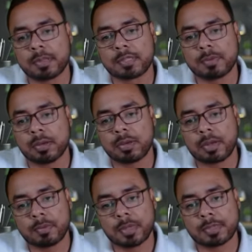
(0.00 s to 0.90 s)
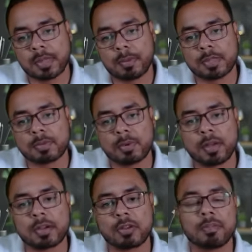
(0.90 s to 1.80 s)
this will not be same as
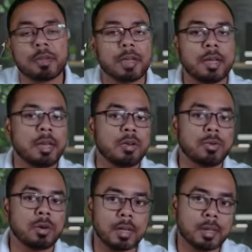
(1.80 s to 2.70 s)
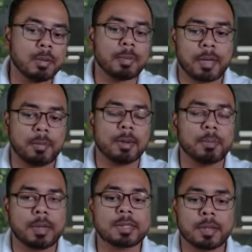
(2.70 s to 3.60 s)
product of any two other prime
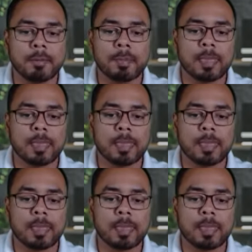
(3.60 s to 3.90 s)
numbers.